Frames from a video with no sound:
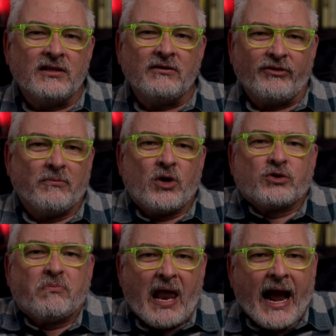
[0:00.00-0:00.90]
the film
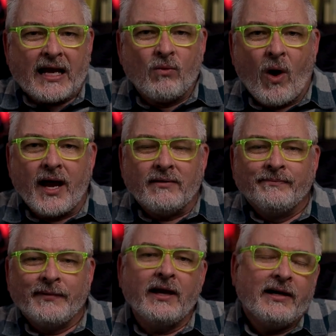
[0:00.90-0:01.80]
goes black and white,
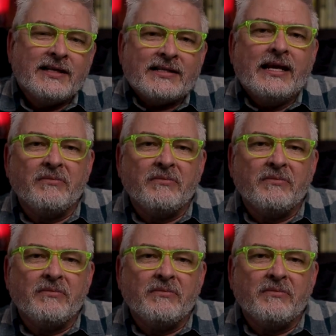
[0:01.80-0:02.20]
and it is